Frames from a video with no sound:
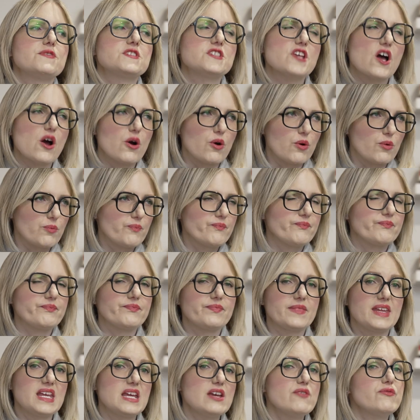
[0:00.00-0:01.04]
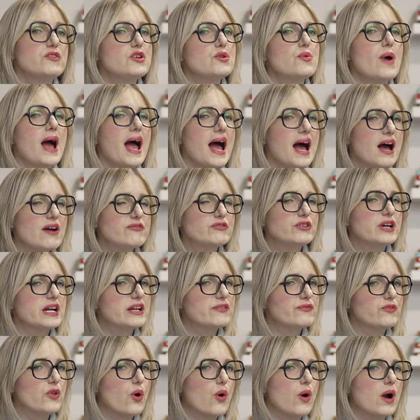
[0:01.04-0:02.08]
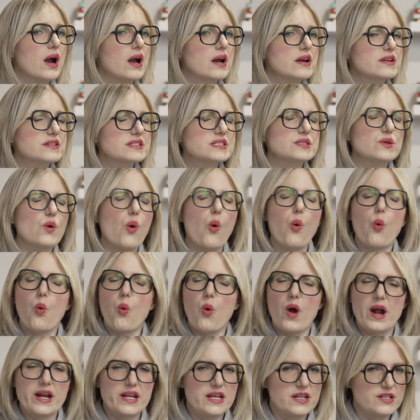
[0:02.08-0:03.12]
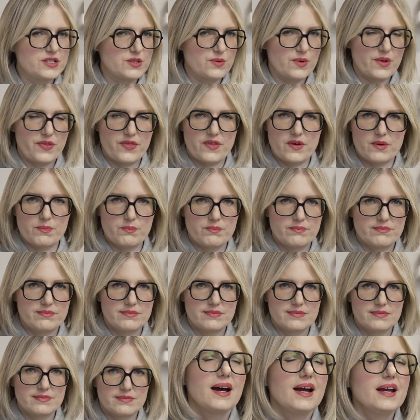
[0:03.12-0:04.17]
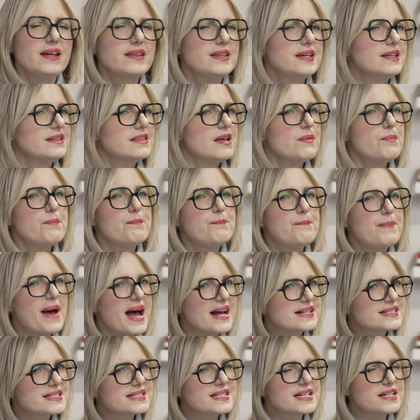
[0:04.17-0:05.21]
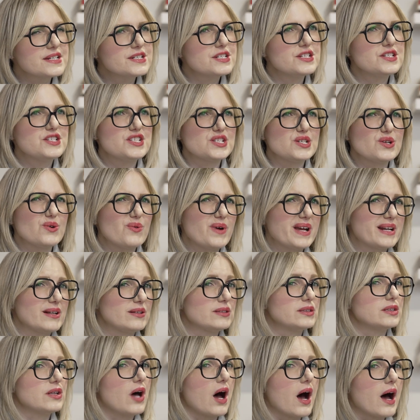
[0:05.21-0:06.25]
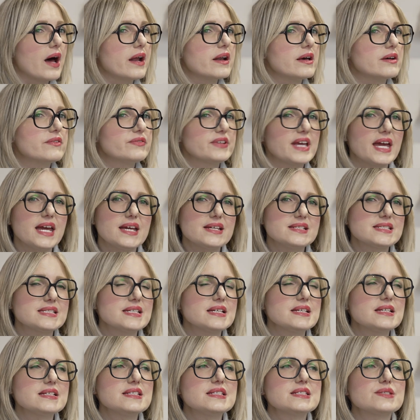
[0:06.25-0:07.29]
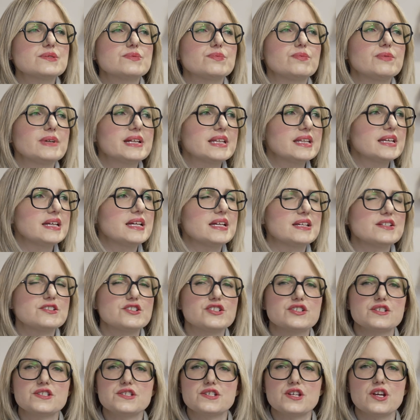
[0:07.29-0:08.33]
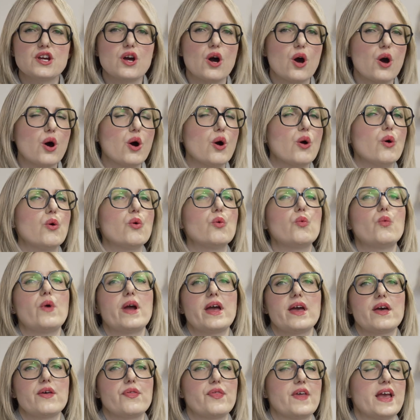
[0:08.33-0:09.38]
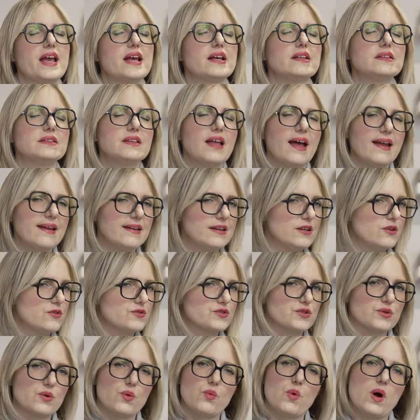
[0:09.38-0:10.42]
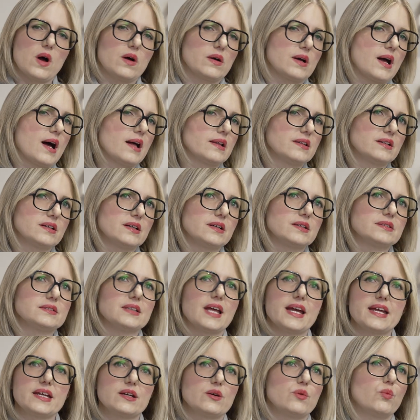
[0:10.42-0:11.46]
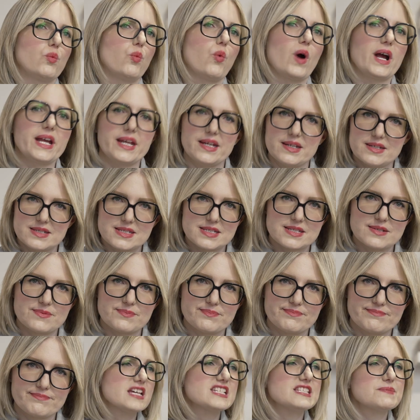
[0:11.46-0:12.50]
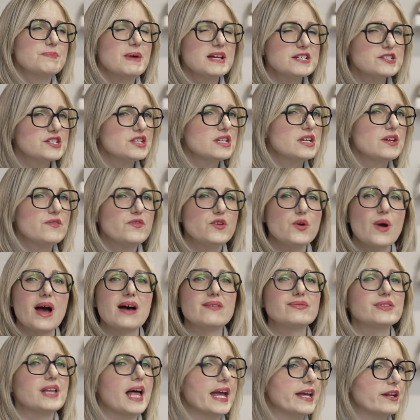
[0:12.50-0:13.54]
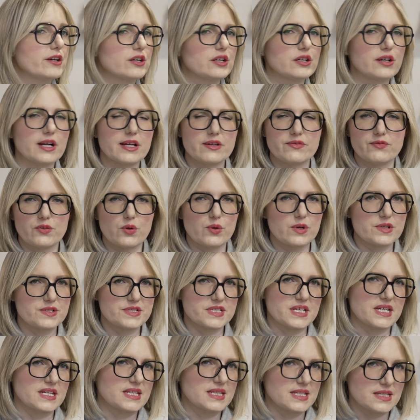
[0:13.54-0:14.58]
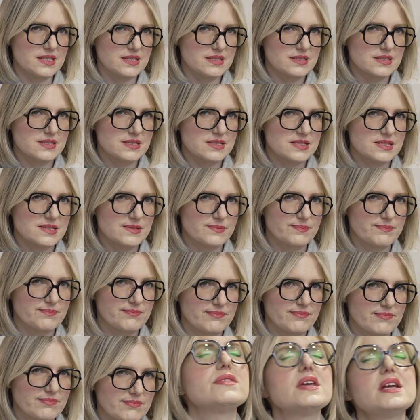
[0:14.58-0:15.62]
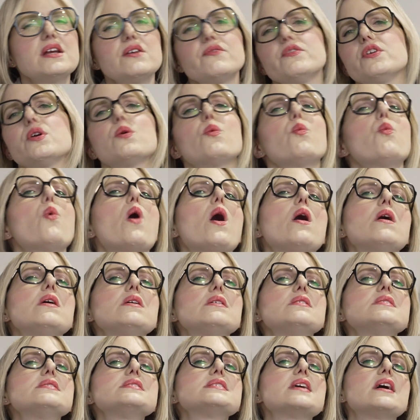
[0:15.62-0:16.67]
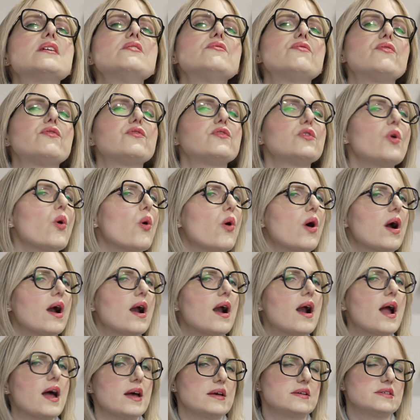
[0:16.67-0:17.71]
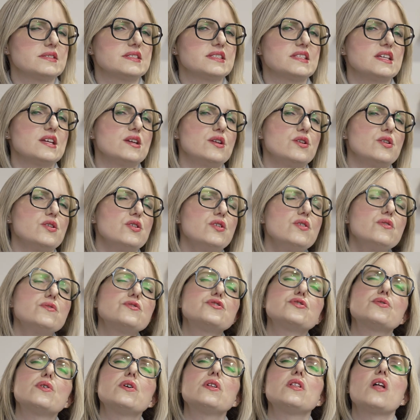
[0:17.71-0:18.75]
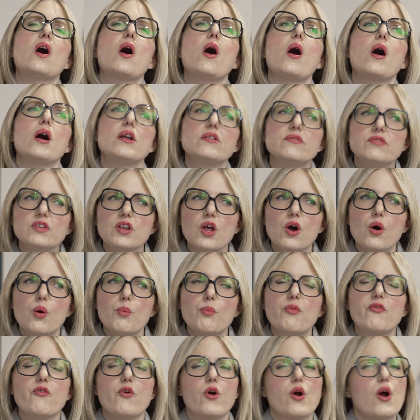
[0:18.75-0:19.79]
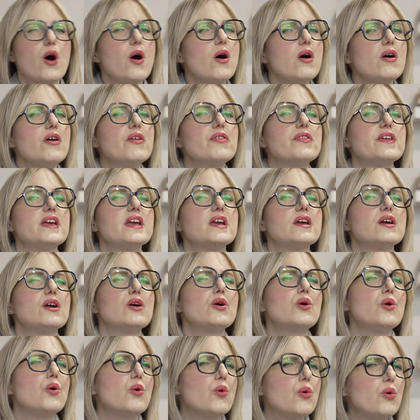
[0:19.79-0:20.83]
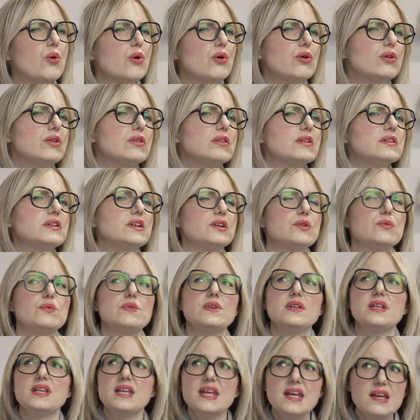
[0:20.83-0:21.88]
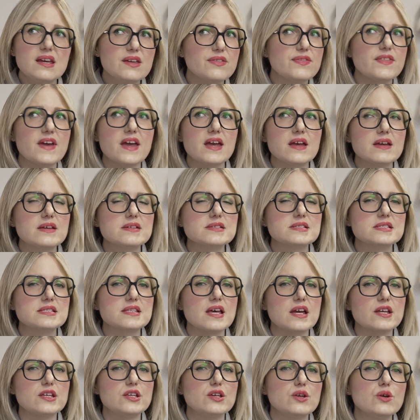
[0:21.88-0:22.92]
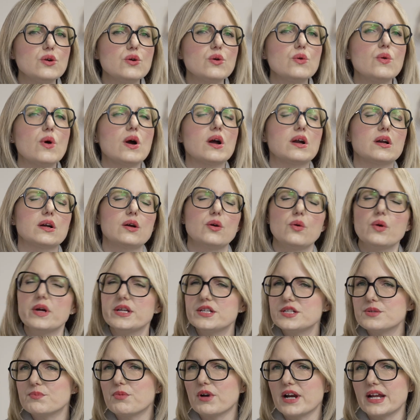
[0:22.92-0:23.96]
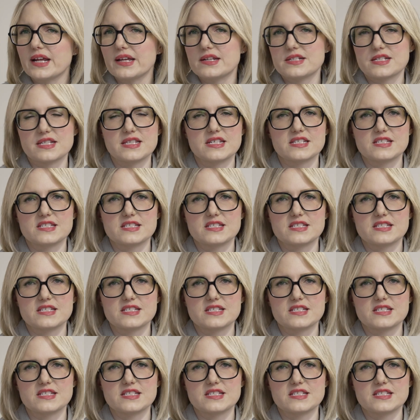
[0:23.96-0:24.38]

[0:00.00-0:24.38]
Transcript: So if you have gray floors, what do you do with them? I think the best thing to do in a lot of cases really is just to go with a light neutral wall color like white, especially if you have lighter gray floors like these. Think of your walls and floor as the neutral envelope for all the cool, unique things that you are going to bring into the